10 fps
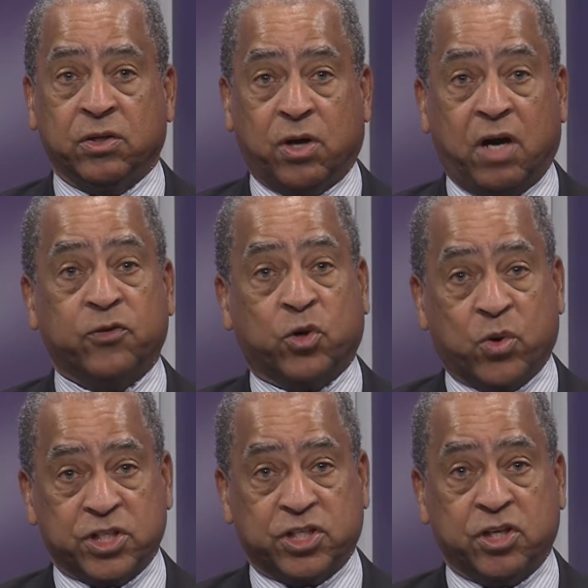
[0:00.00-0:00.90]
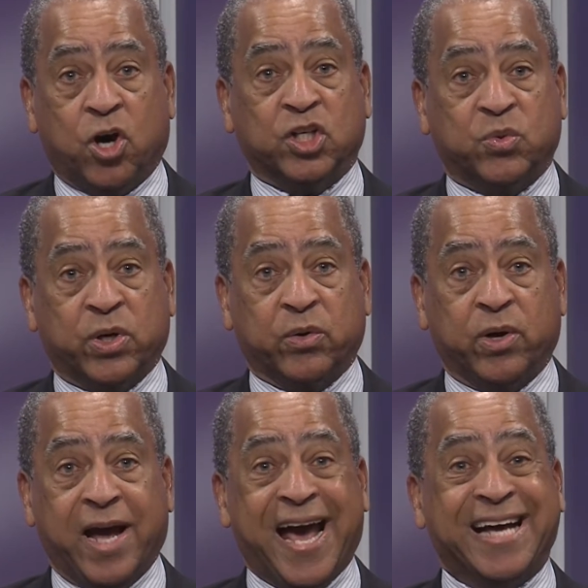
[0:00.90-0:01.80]
of your question on
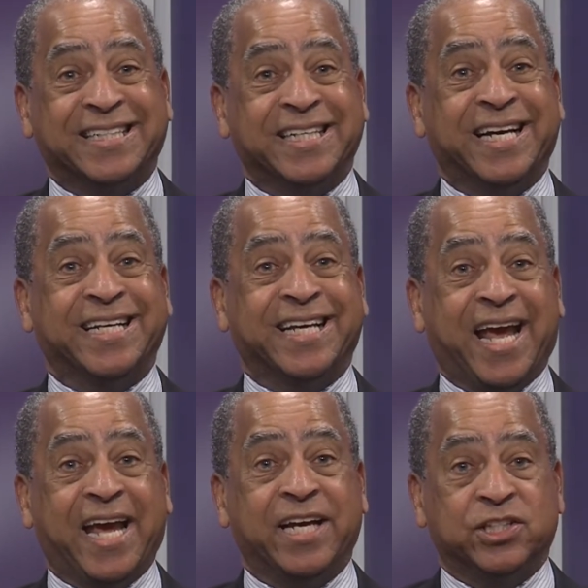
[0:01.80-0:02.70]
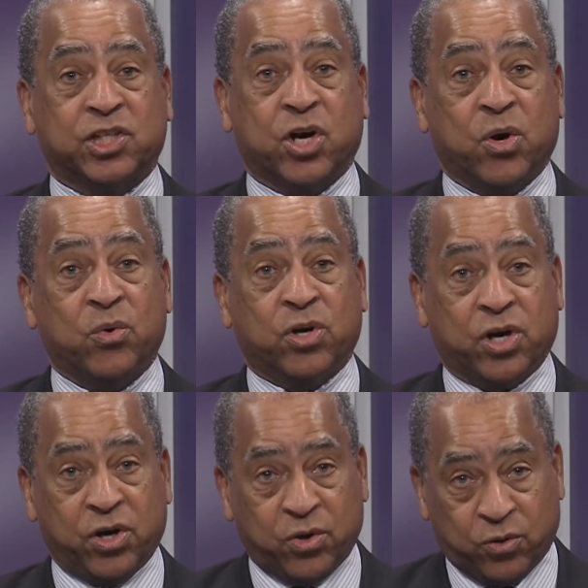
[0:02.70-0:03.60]
Twitter at
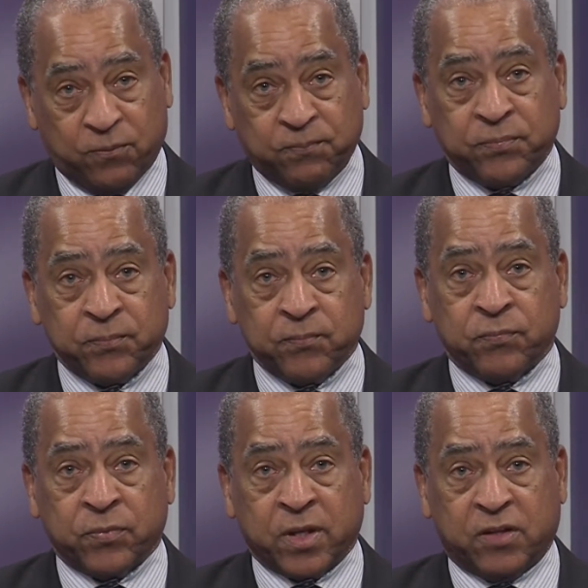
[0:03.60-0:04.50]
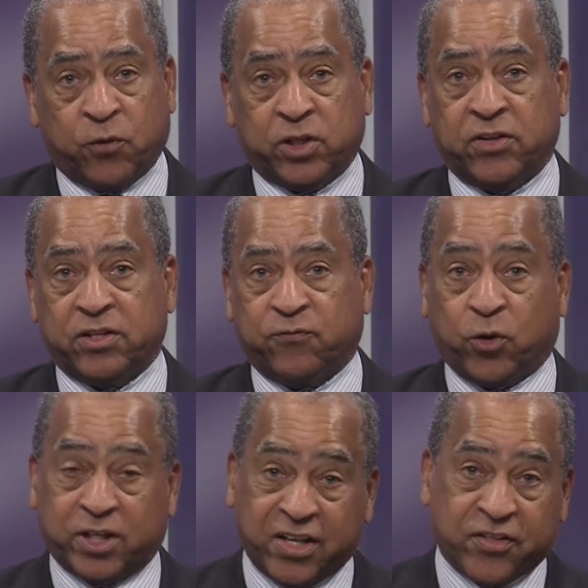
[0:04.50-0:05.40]
EngageCoCo. The
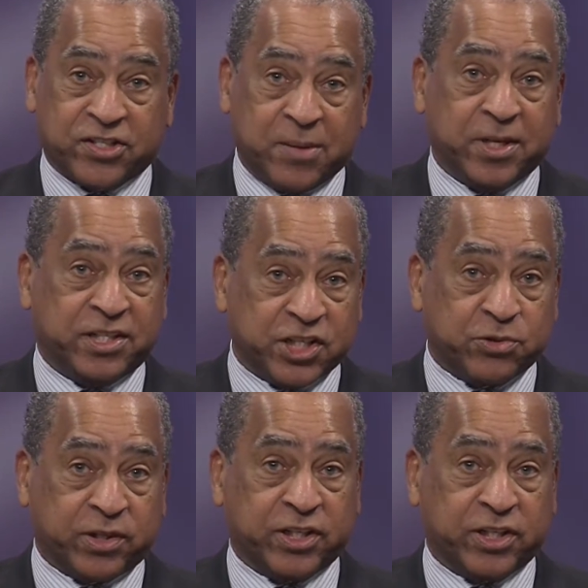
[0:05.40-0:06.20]
14th Assembly District